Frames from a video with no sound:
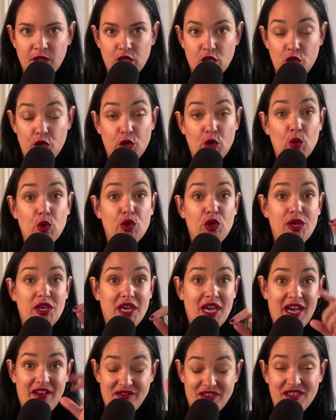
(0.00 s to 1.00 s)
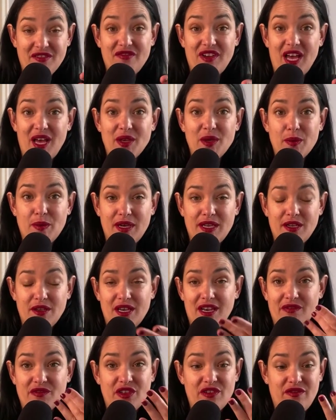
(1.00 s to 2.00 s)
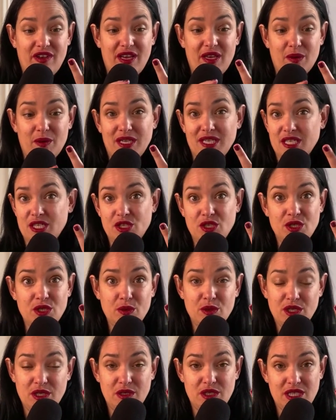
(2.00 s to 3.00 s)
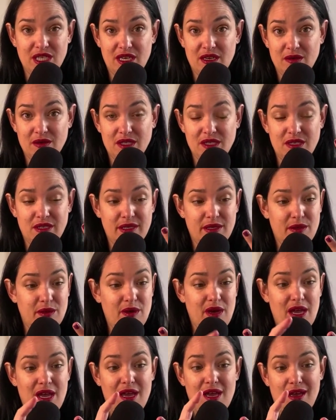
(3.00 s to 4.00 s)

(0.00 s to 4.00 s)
You know, you have to evaluate it. You have to evaluate, did you do what you set out to do?